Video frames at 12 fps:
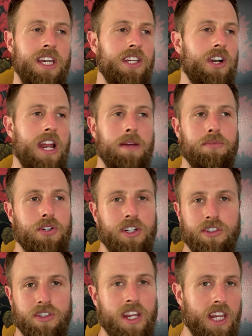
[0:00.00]
Your
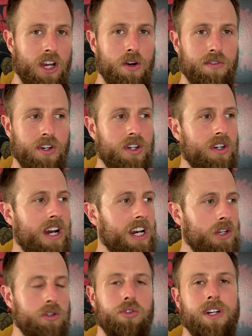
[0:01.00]
hamstrings are taking over. How
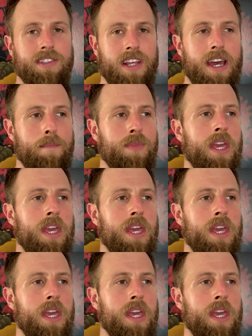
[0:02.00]
do you address that?